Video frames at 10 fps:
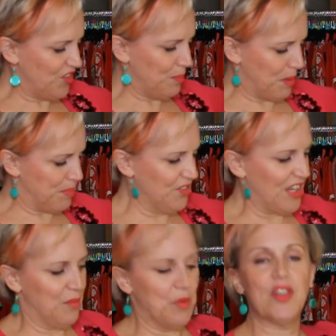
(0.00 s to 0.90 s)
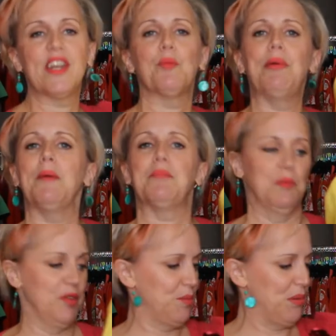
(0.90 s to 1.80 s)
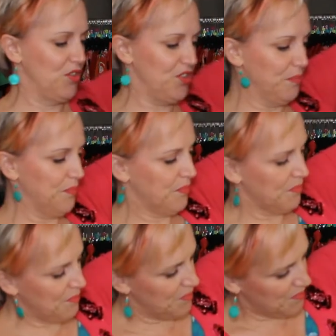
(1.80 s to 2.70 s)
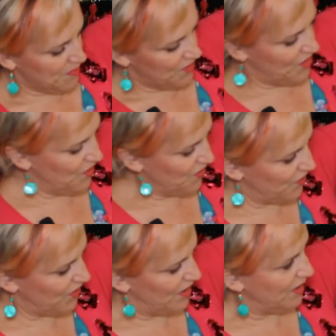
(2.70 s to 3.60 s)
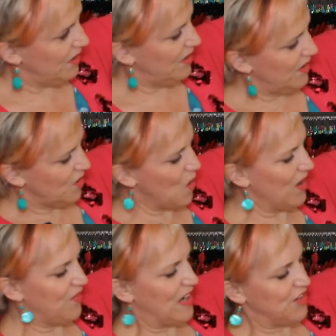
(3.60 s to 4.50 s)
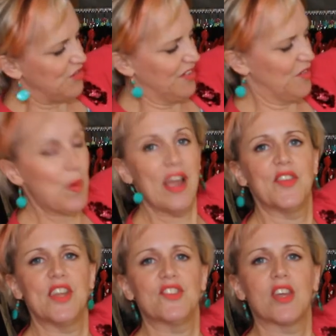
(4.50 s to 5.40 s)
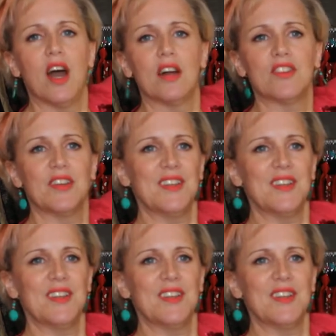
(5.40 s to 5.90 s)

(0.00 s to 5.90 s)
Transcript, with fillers: zip up and down with a little peplum at the bottom. So you can see quite flattering in the way that it's cut.